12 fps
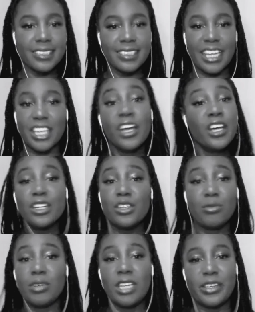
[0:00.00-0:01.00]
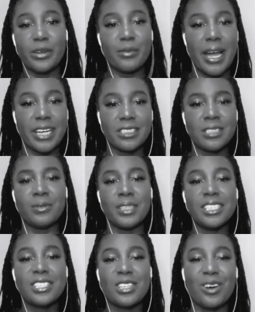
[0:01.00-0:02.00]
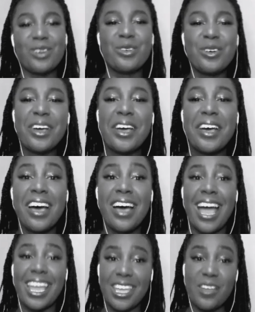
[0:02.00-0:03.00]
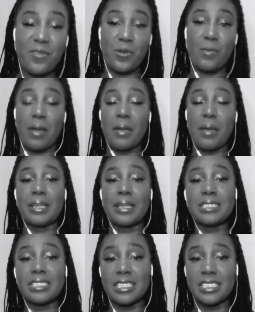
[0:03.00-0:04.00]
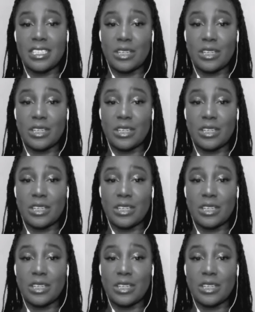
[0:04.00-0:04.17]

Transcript: Like, you really don't matter to me. So I eat fruit, mind my business.